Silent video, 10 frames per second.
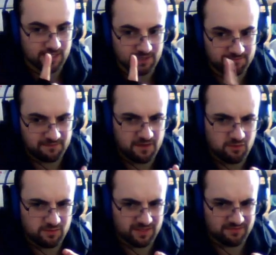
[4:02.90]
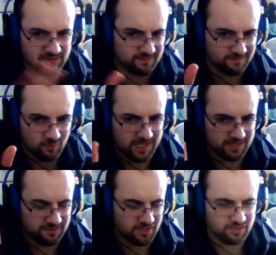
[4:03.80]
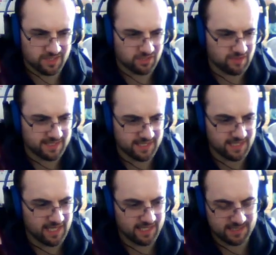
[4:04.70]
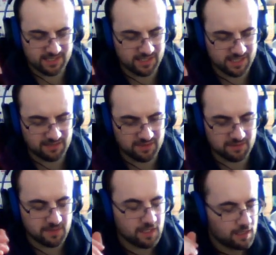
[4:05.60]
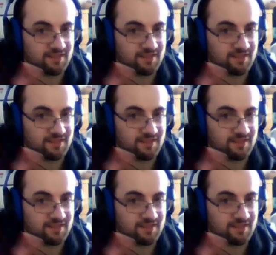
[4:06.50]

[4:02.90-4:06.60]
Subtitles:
a few different ways of choosing traits at the end, so you discover them.